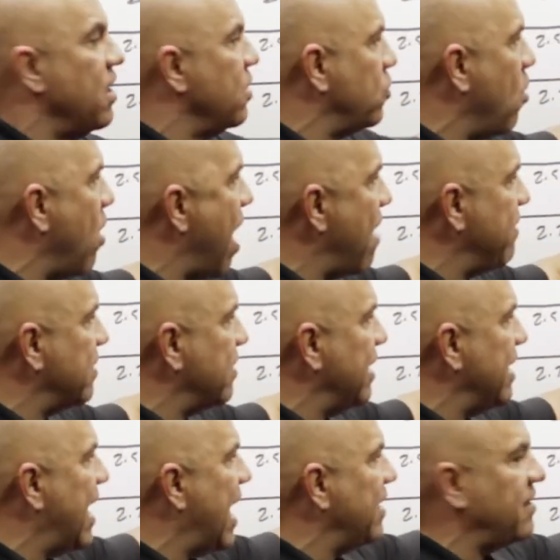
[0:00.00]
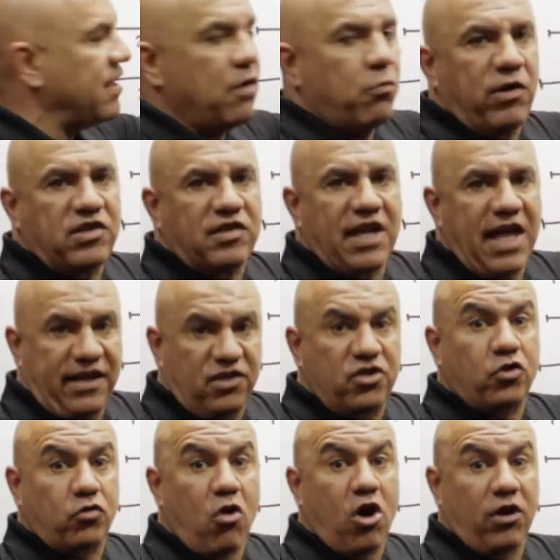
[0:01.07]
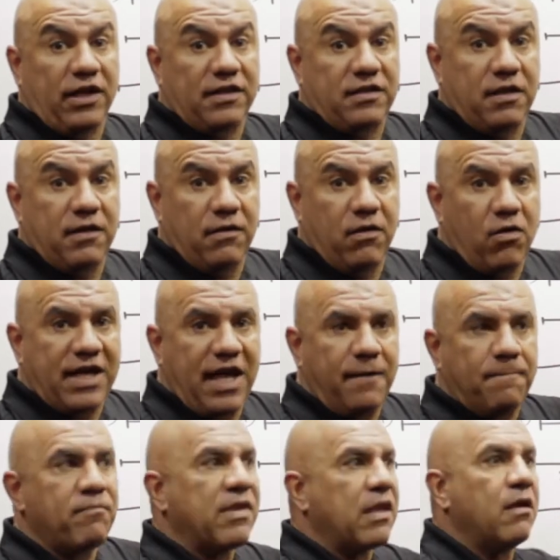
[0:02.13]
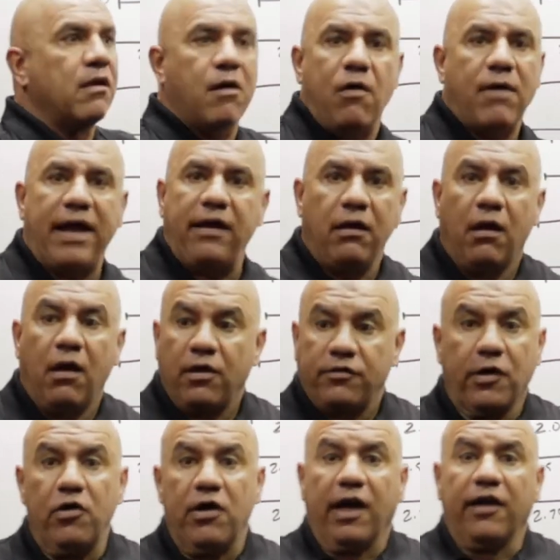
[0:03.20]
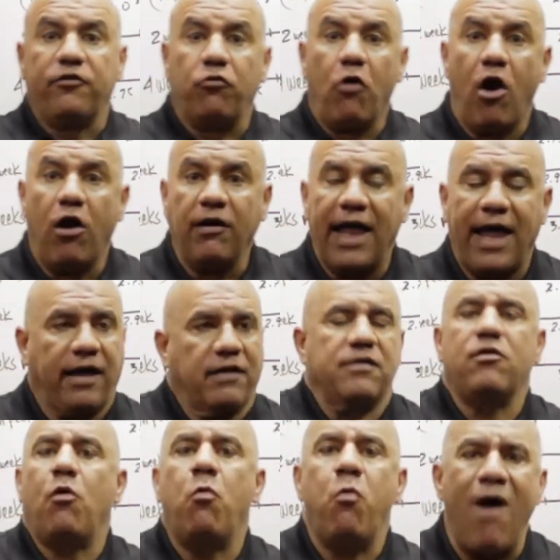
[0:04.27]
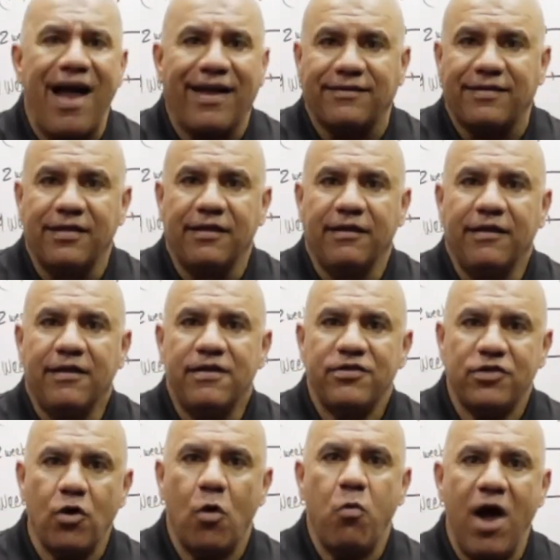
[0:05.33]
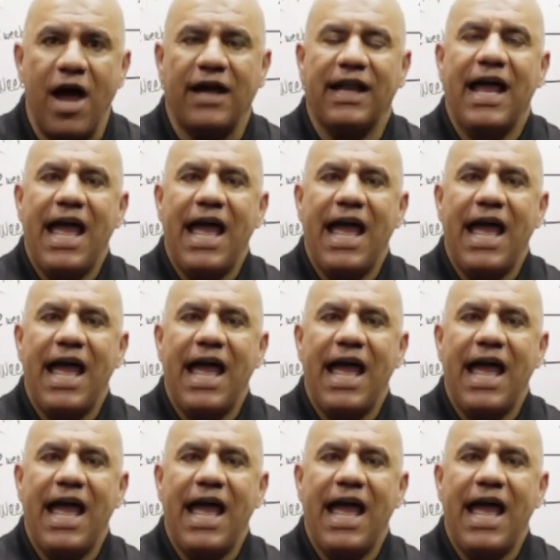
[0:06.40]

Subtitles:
So obviously, I see which leg is strongest, okay? All right, so you got a strong leg. So what? So what?